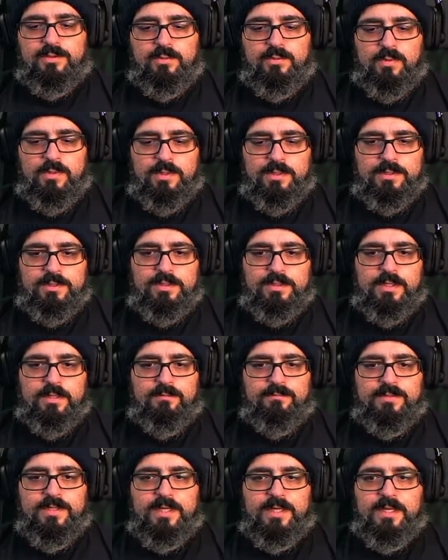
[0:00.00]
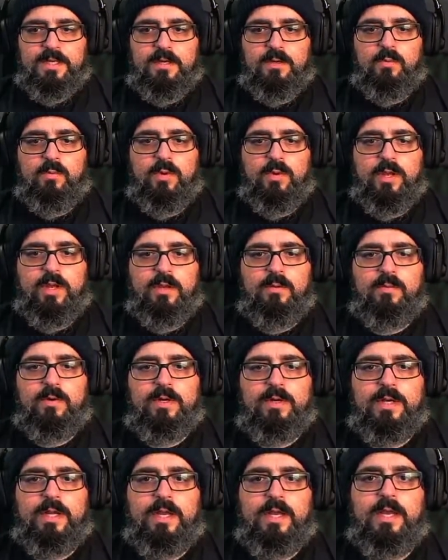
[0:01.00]
one, instead of taking away, we're
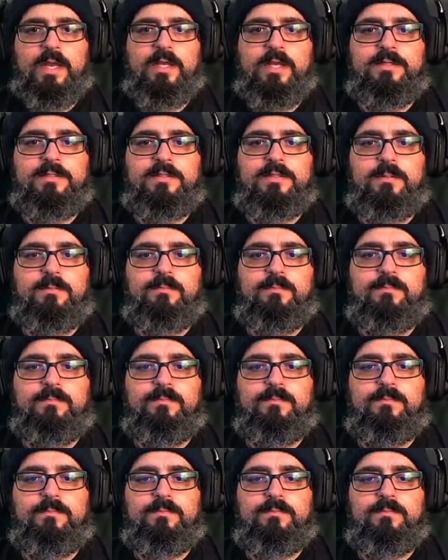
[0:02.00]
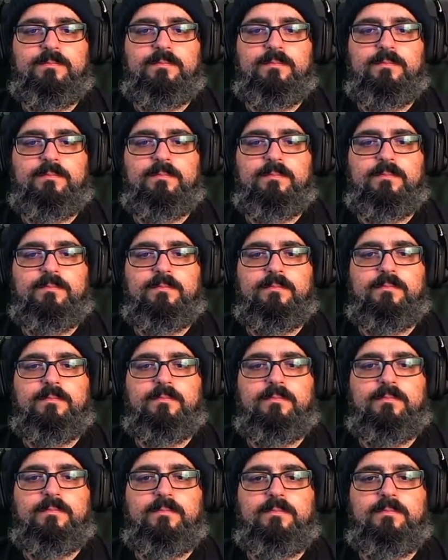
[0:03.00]
going to add some. I